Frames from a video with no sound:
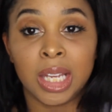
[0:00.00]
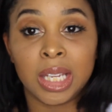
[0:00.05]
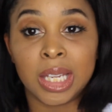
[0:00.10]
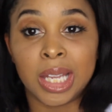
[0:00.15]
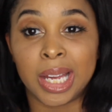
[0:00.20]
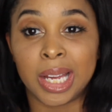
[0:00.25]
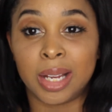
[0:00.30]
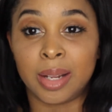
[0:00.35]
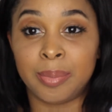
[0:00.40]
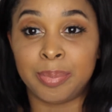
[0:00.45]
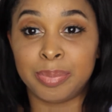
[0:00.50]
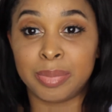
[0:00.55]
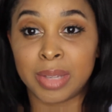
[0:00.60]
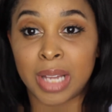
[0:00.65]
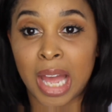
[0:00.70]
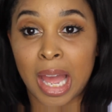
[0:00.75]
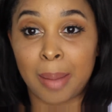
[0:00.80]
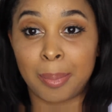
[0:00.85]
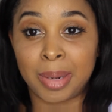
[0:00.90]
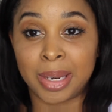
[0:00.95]
Yeah,
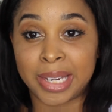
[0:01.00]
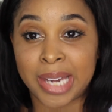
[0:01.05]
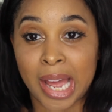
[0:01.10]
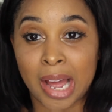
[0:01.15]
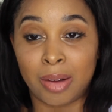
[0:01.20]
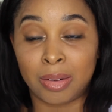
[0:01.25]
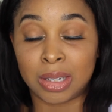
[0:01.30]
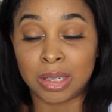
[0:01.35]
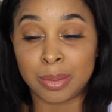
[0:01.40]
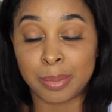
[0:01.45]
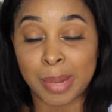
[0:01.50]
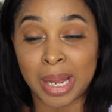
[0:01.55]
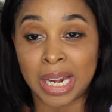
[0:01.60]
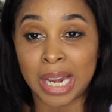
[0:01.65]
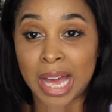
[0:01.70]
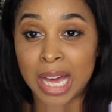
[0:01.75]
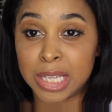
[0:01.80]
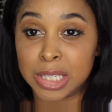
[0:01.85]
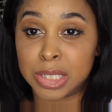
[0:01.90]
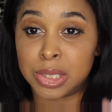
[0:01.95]
I'm down to
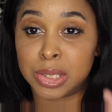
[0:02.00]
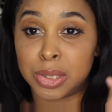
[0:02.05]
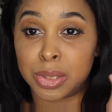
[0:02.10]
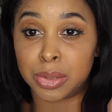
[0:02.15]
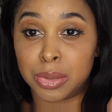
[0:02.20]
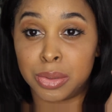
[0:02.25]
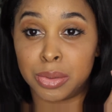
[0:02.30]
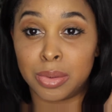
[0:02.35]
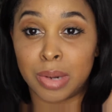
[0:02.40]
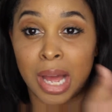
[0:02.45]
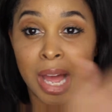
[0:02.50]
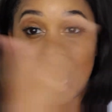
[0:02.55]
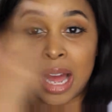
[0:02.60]
my last two. I